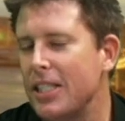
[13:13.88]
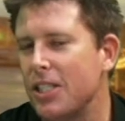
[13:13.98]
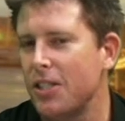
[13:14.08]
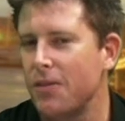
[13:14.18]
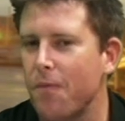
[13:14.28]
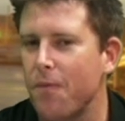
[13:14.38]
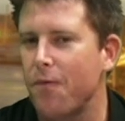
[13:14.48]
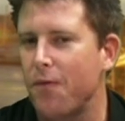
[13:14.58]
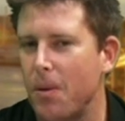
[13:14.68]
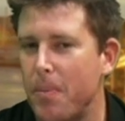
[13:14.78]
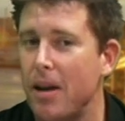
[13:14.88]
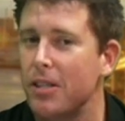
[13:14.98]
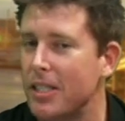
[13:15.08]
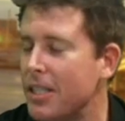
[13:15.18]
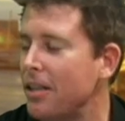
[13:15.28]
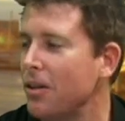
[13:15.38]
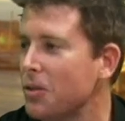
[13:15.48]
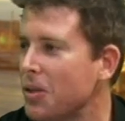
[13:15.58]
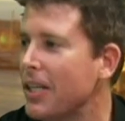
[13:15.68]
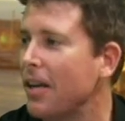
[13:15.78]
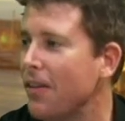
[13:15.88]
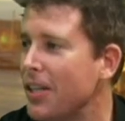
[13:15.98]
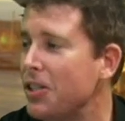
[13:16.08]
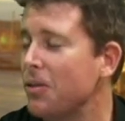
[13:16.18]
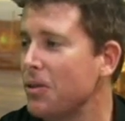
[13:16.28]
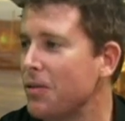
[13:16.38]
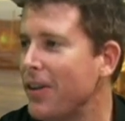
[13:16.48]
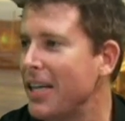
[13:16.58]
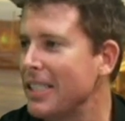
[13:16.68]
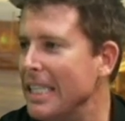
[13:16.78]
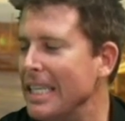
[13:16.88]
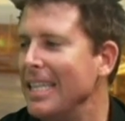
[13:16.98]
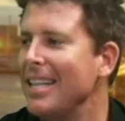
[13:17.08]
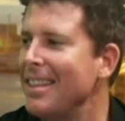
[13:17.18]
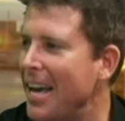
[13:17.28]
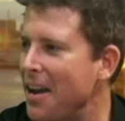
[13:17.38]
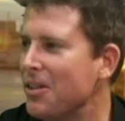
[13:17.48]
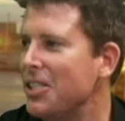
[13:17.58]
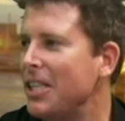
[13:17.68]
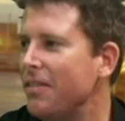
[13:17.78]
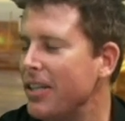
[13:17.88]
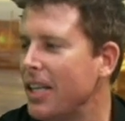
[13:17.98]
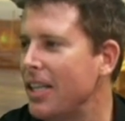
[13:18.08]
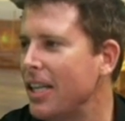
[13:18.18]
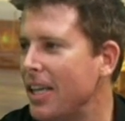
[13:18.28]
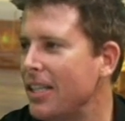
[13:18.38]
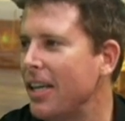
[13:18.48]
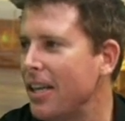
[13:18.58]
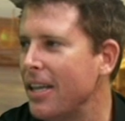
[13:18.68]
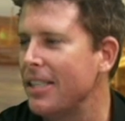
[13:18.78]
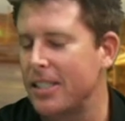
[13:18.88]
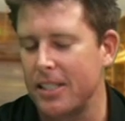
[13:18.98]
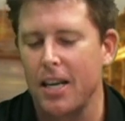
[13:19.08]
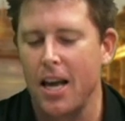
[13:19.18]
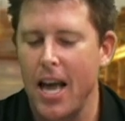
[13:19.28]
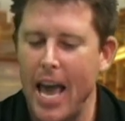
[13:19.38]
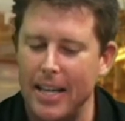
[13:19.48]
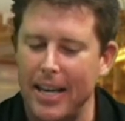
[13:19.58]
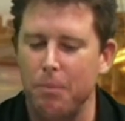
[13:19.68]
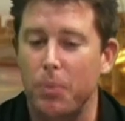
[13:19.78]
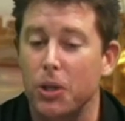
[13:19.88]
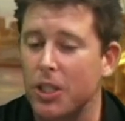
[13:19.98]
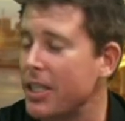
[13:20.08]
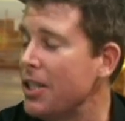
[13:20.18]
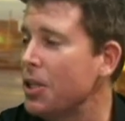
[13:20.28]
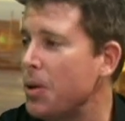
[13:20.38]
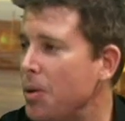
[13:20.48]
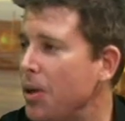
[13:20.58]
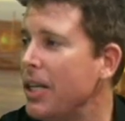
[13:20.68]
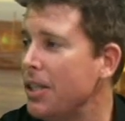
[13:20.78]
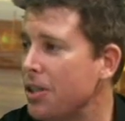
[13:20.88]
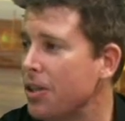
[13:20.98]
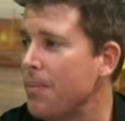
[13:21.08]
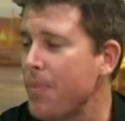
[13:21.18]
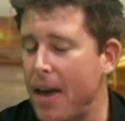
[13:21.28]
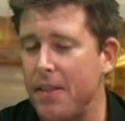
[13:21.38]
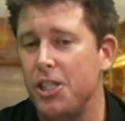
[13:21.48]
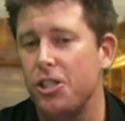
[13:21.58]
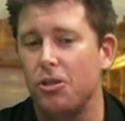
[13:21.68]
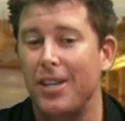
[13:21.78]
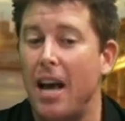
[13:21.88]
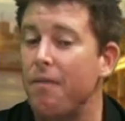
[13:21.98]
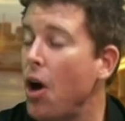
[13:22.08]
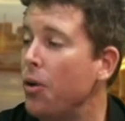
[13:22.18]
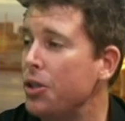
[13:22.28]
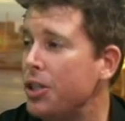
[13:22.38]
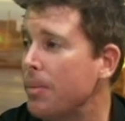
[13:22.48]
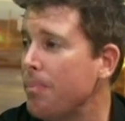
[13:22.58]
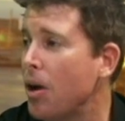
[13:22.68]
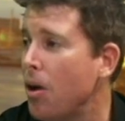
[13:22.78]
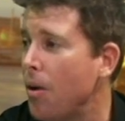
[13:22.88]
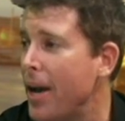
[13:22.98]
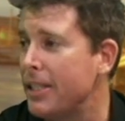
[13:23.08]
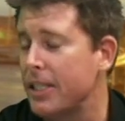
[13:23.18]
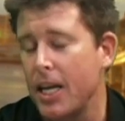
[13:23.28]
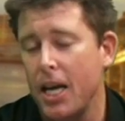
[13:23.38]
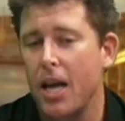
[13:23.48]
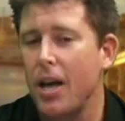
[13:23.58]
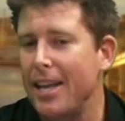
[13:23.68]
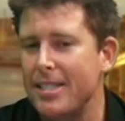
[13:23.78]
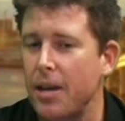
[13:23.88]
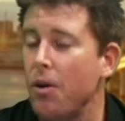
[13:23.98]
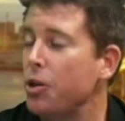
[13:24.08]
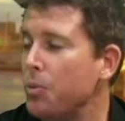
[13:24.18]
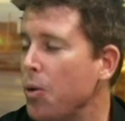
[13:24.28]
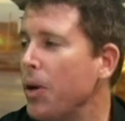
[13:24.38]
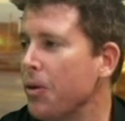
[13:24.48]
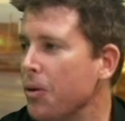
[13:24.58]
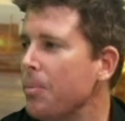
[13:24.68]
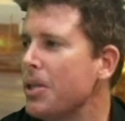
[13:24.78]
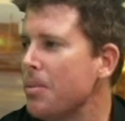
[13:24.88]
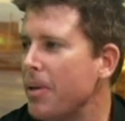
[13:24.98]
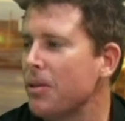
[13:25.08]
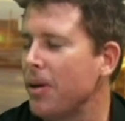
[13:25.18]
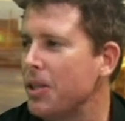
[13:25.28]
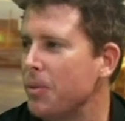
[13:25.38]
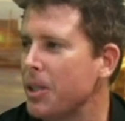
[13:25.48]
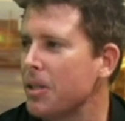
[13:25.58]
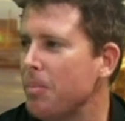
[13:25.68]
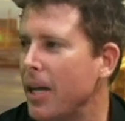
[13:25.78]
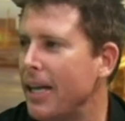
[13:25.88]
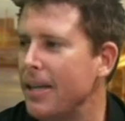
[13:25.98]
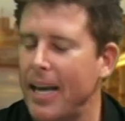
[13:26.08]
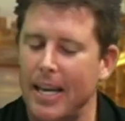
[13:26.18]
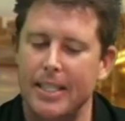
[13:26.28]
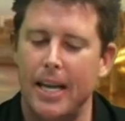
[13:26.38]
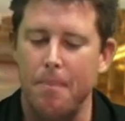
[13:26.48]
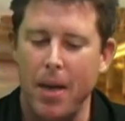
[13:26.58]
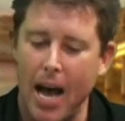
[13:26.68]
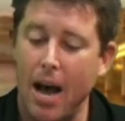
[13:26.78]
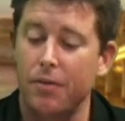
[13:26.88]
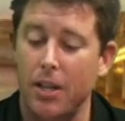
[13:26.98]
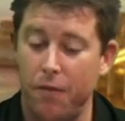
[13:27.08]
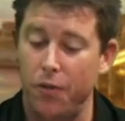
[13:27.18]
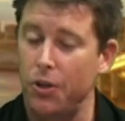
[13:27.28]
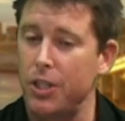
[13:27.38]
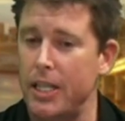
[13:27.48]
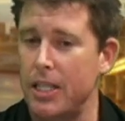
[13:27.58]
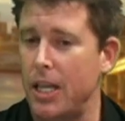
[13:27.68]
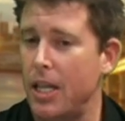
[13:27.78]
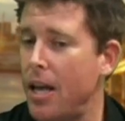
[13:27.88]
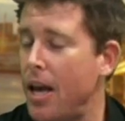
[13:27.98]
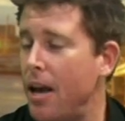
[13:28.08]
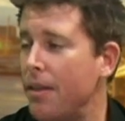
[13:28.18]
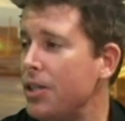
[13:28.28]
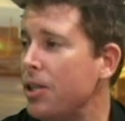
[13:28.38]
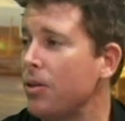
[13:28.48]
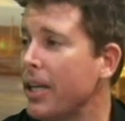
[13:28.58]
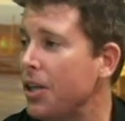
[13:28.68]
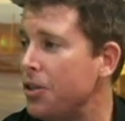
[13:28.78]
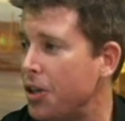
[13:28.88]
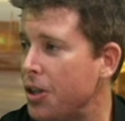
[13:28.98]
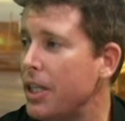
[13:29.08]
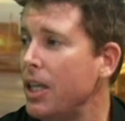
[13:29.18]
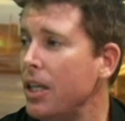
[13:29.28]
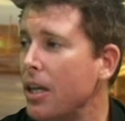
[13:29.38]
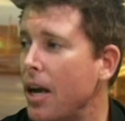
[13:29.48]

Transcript: just for the parents to see the looks on the children's face that they are achieving, and yeah, it builds a sense of community too. And these children have ownership. It's their own sporting group is the best way to explain it. And after their first season, the children get a jersey.